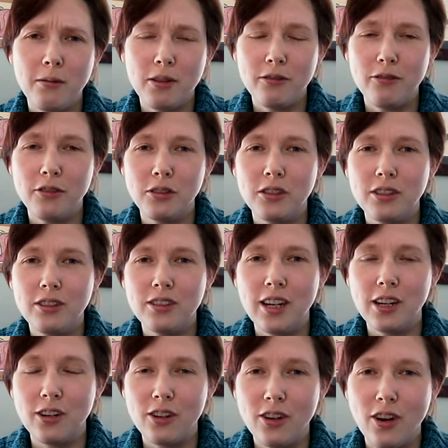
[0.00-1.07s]
with a full
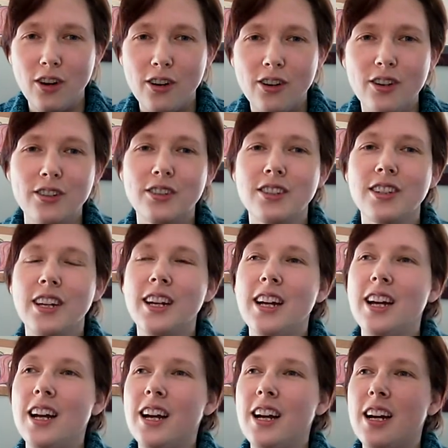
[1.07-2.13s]
deck of cards
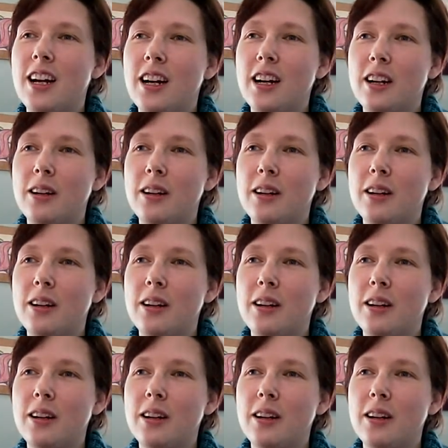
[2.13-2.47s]
um,